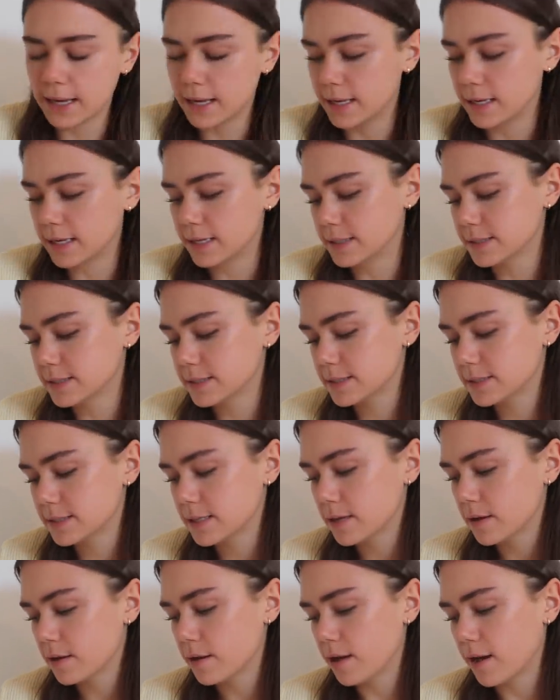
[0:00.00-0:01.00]

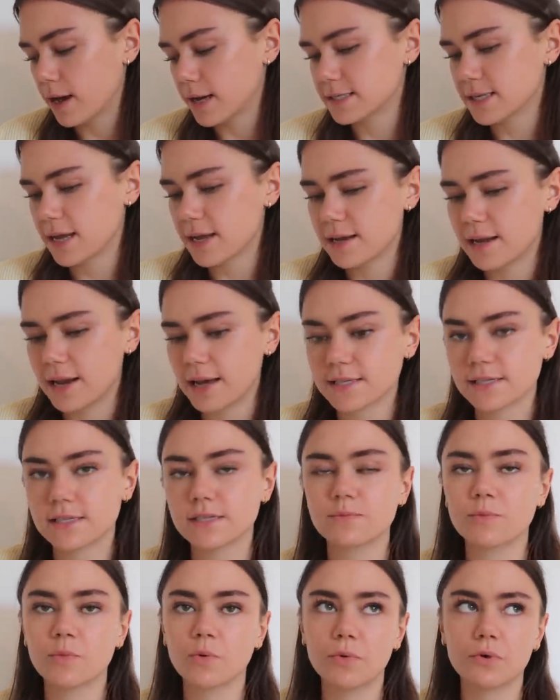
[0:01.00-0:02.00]
is, I say less
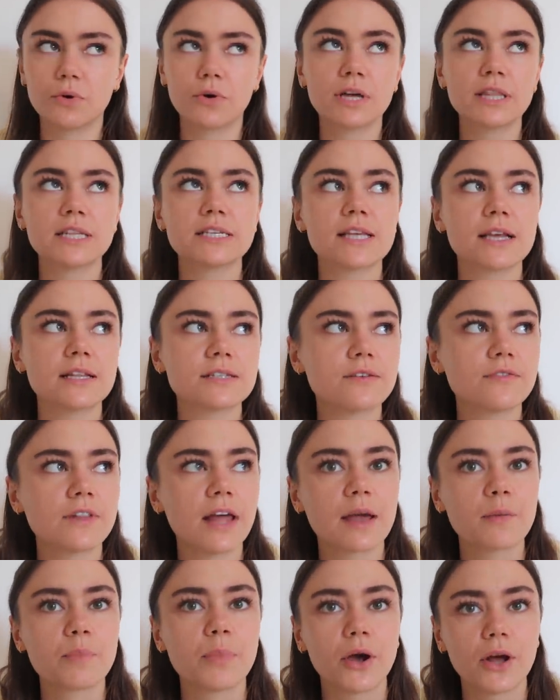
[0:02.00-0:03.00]
is more, not in the sense of
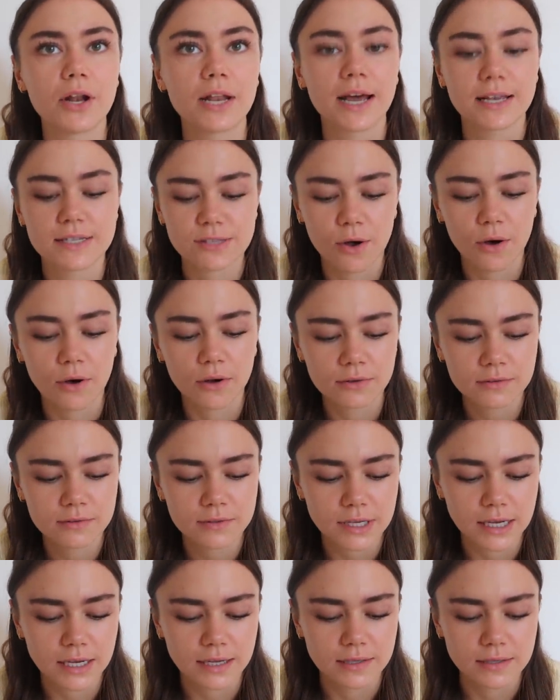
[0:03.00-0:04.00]
like put less
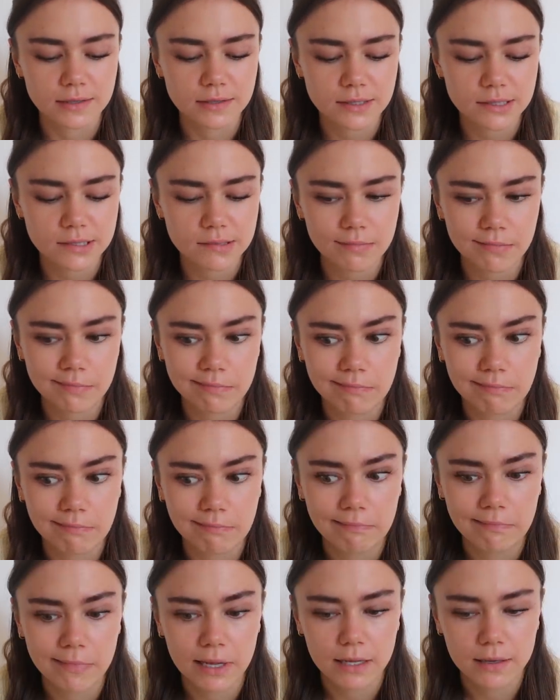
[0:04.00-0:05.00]
on, because
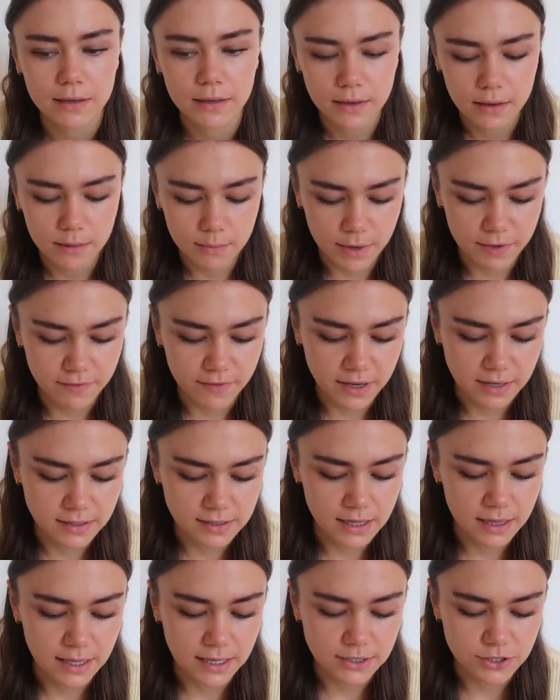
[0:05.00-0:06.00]
my
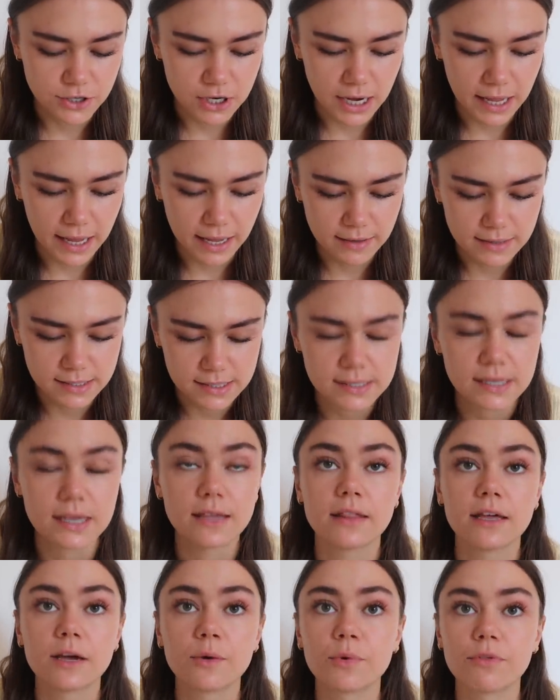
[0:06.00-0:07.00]
fingers are literally
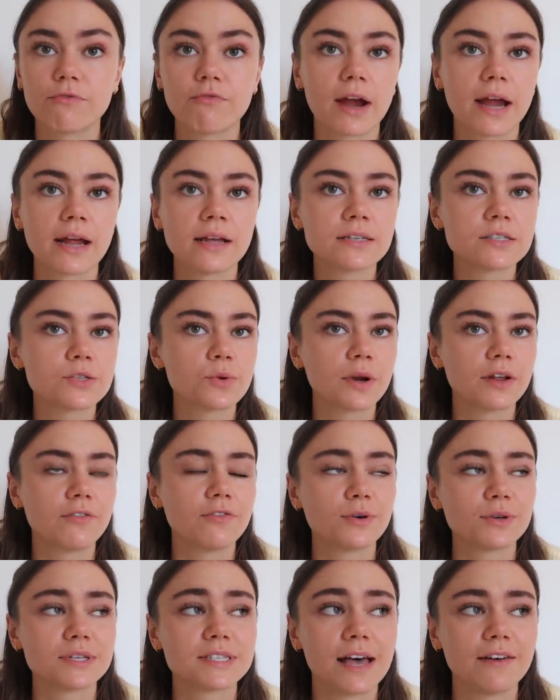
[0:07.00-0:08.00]
seething with rings
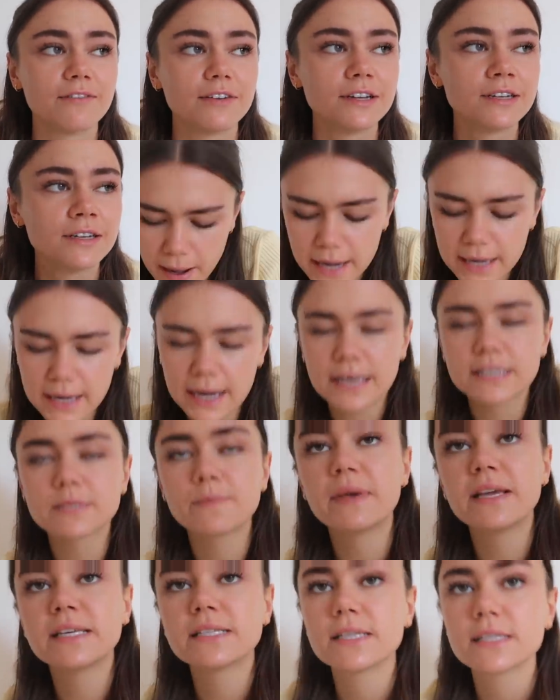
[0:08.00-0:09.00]
24/7. Buy less
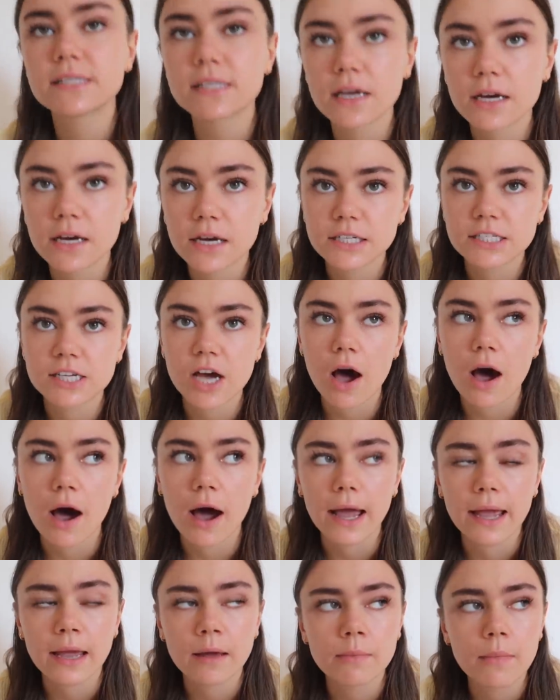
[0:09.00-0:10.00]
pieces at a
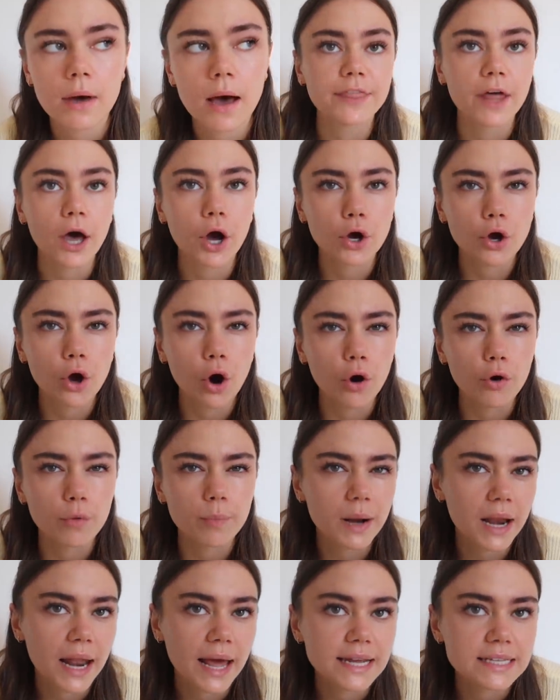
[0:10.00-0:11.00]
time that are
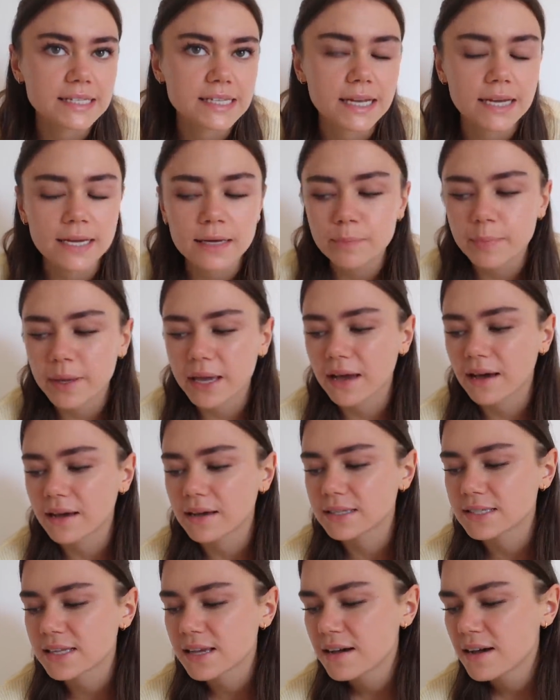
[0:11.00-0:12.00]
gold plated,
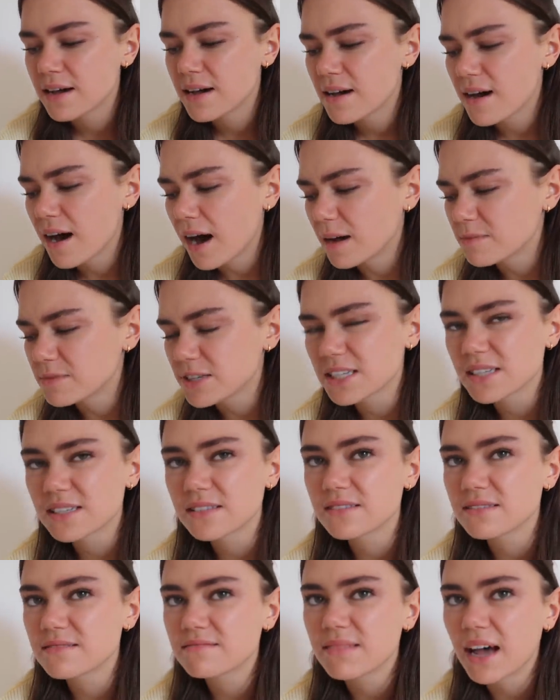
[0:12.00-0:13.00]
because
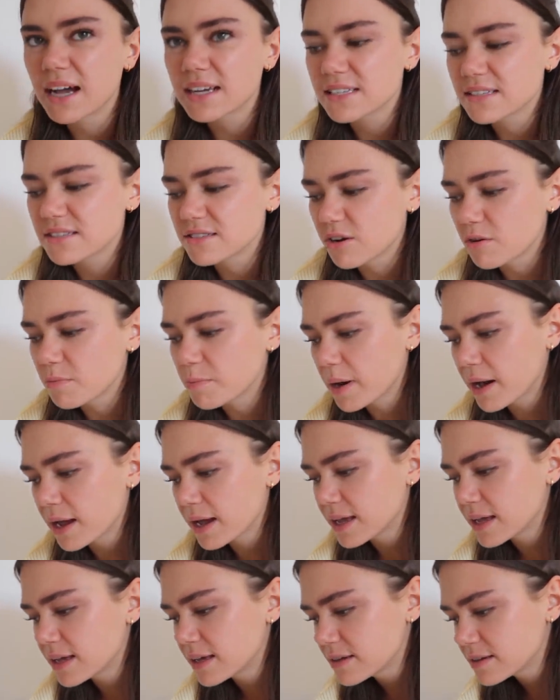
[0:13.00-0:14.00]
I stopped
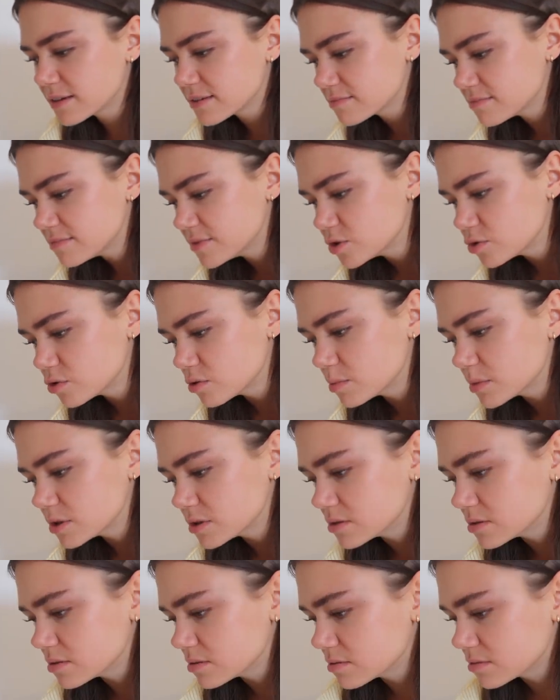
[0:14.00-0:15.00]
buying
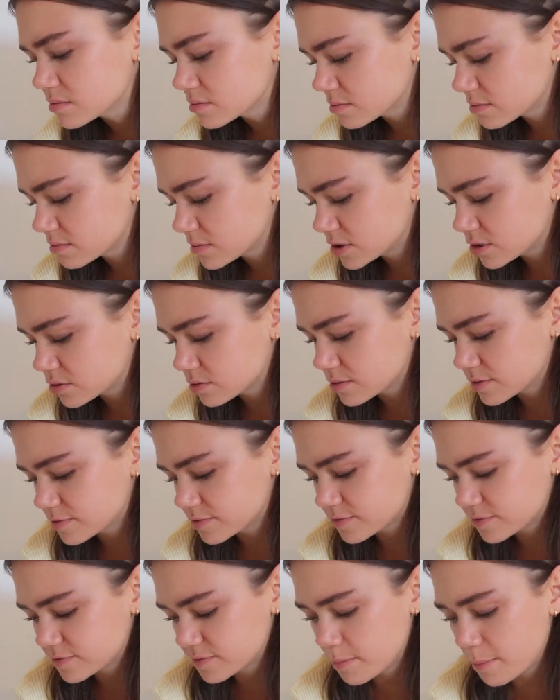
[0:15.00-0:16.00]
normal sort
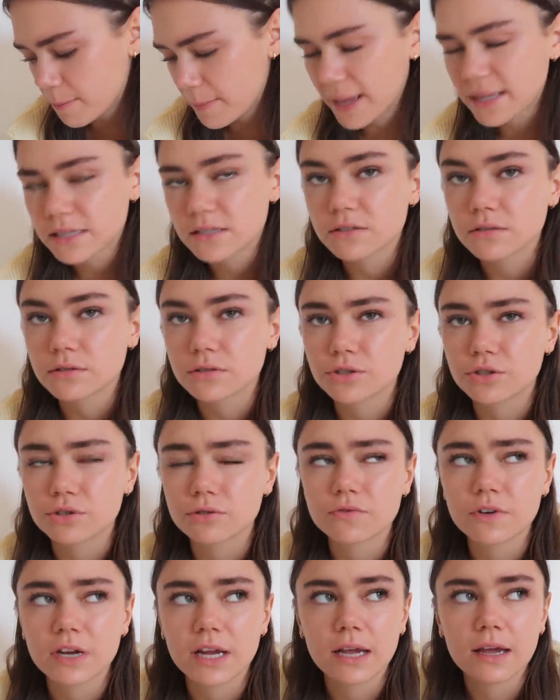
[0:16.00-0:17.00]
of metal
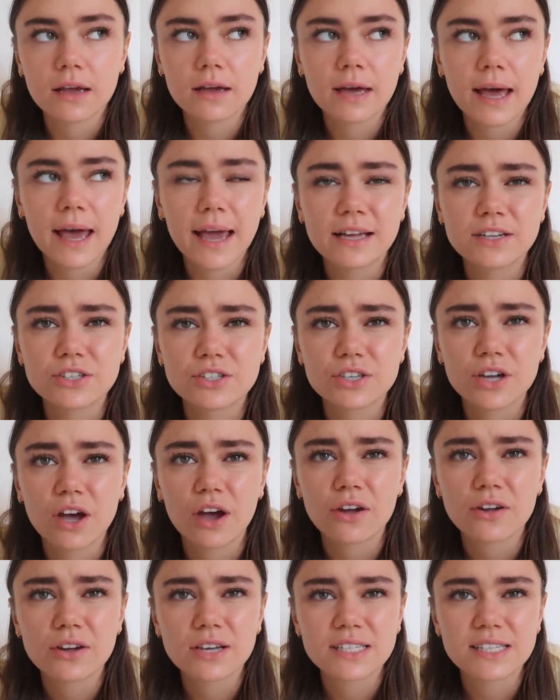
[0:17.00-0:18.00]
jewellery ages
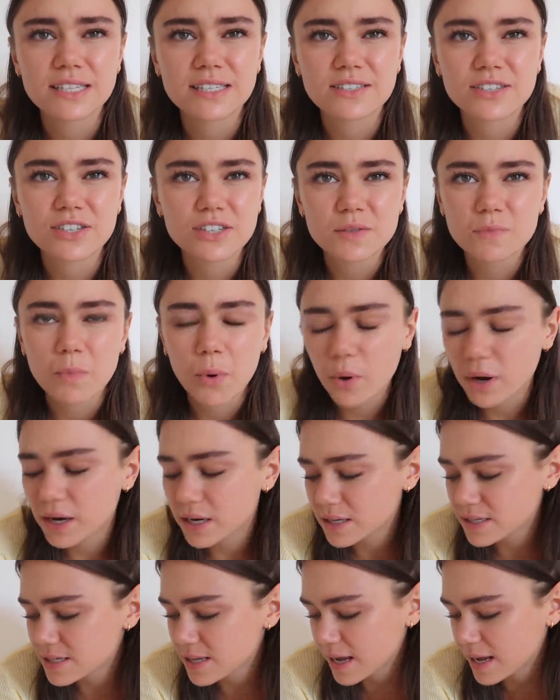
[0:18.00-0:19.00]
ago because it's just
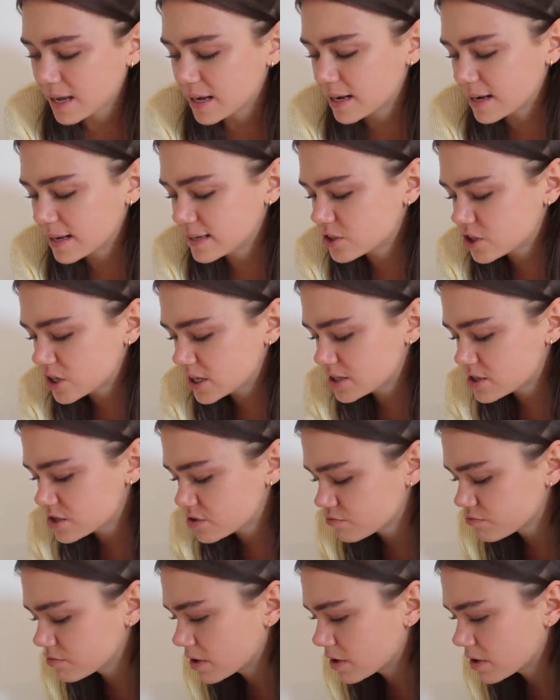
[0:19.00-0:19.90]
pointless. Like, it literally just